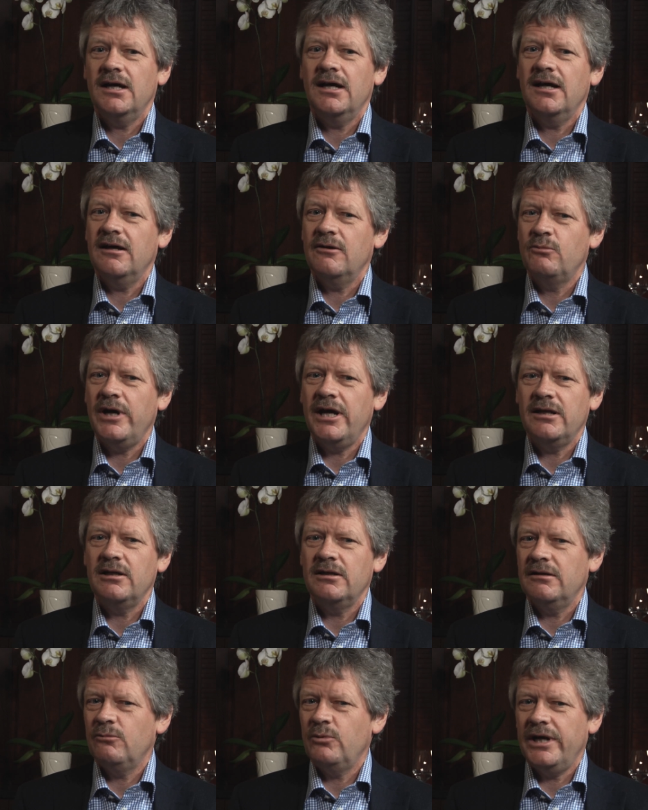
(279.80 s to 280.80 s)
uh,
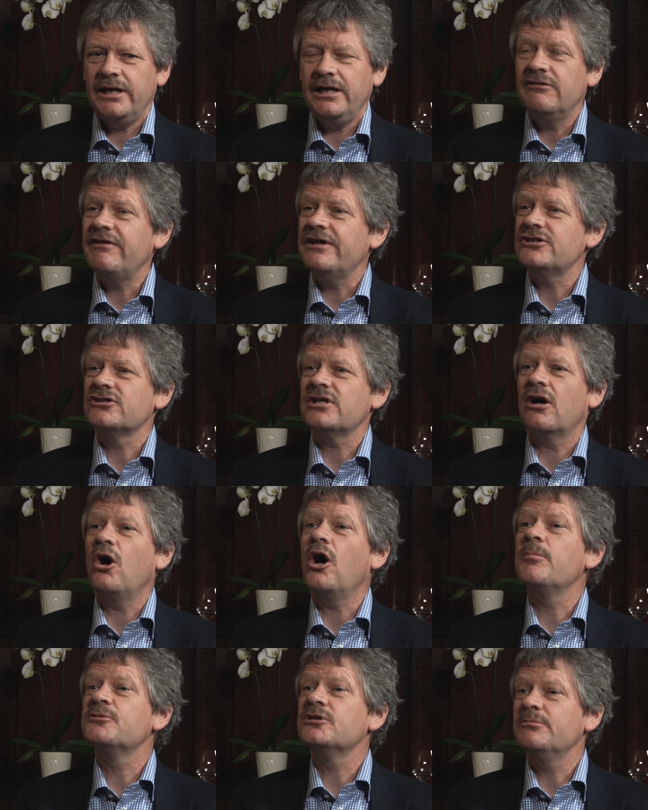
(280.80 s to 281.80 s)
when, when investors
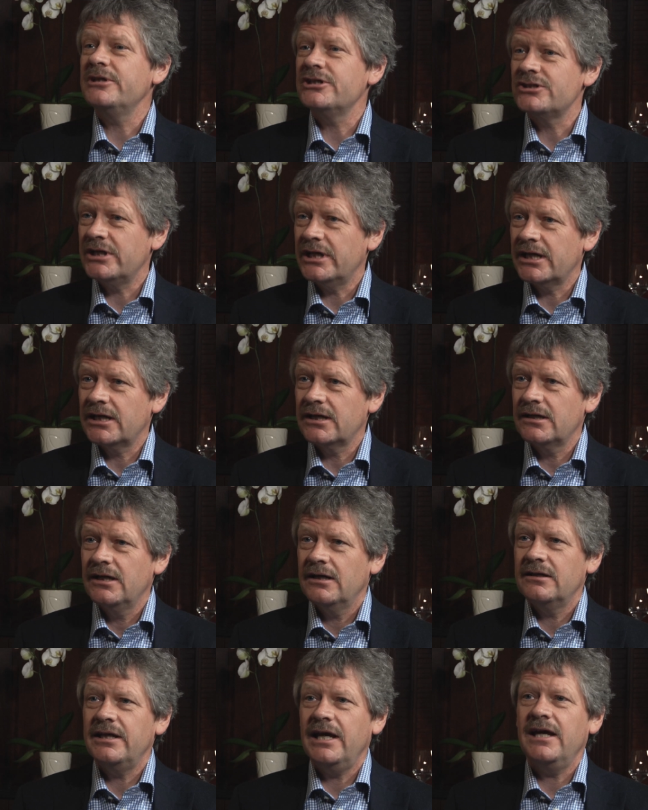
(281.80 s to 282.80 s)
are optimistic,
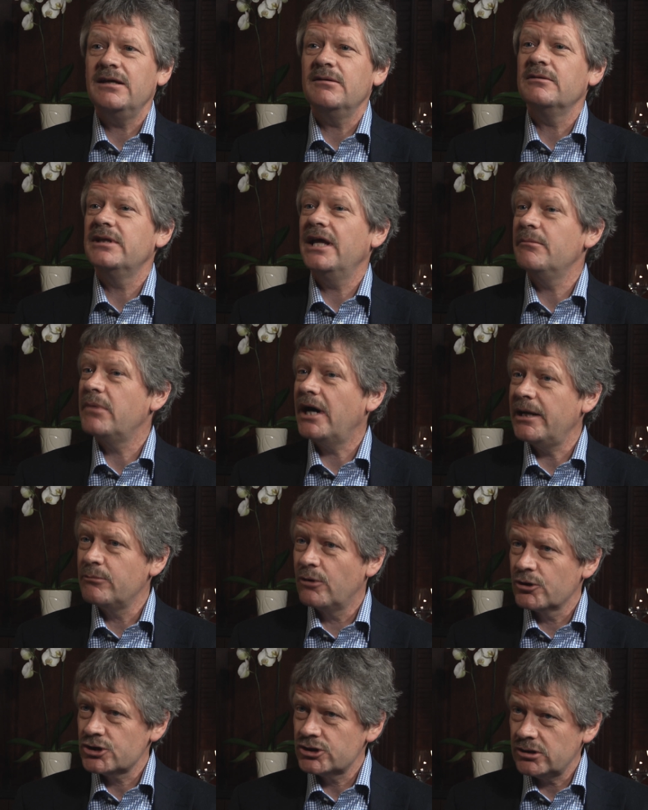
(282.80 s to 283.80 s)
they, they
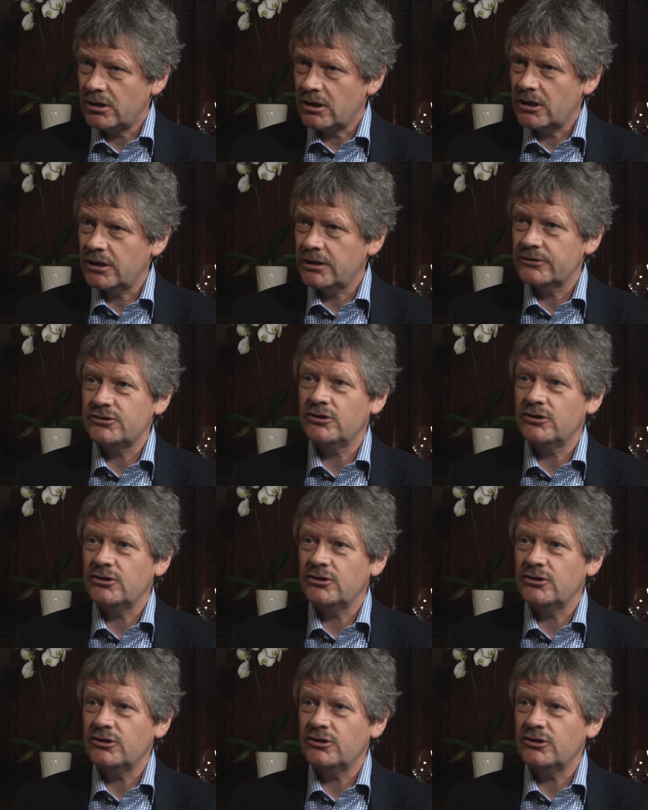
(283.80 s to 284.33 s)
buy more stock,